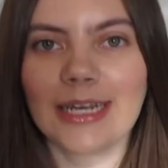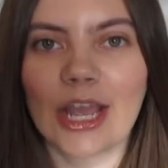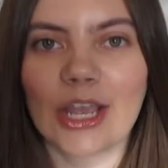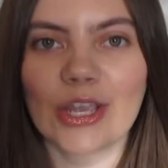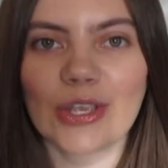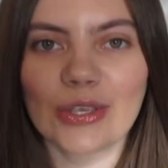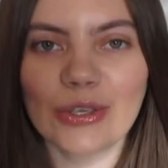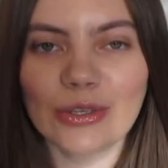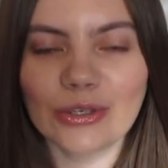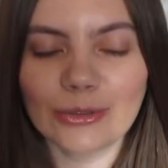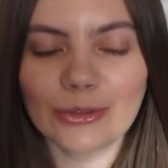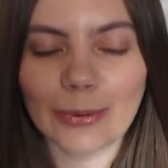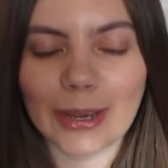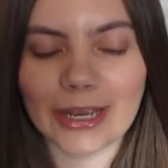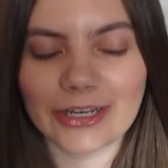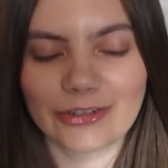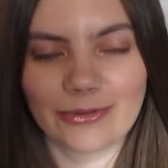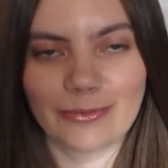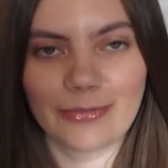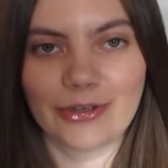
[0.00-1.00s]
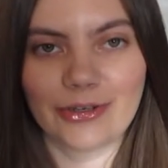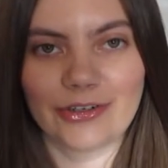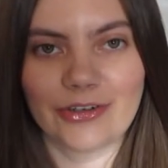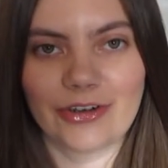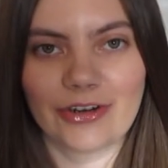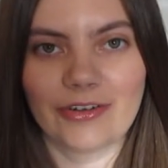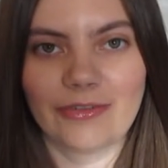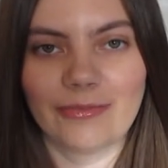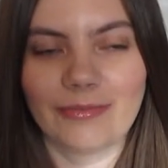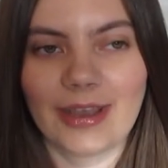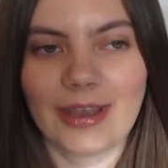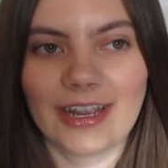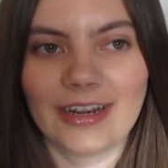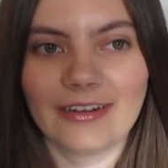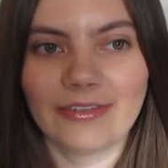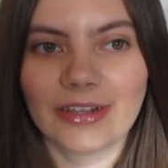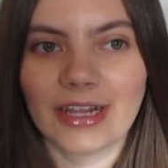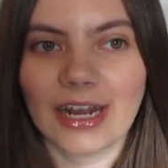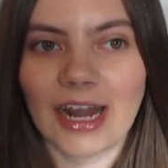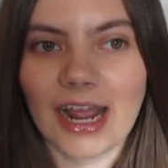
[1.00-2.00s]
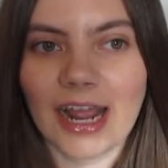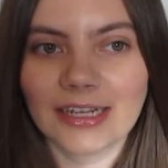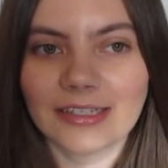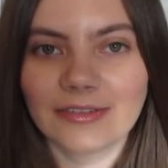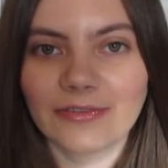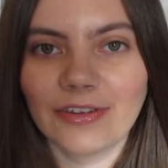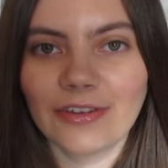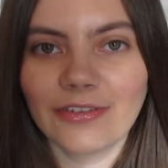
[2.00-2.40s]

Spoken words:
a huge passion project of mine for the last